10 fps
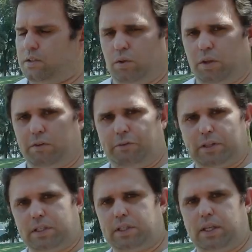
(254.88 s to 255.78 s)
So the
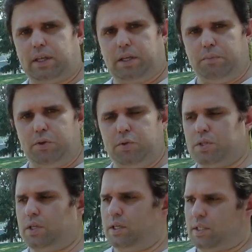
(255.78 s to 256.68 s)
filter that I am
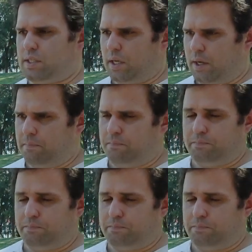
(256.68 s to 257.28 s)
using, it's a